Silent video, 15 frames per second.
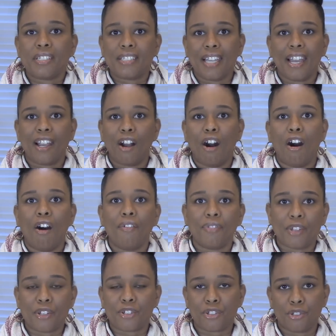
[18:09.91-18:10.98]
take off
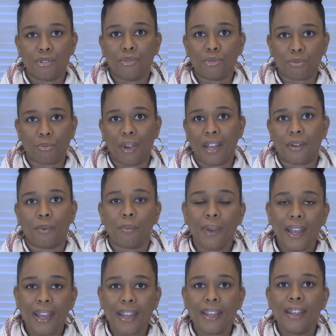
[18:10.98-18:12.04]
their shoes right
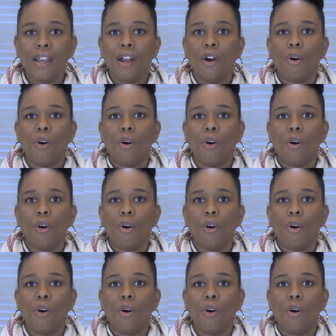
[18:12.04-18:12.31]
away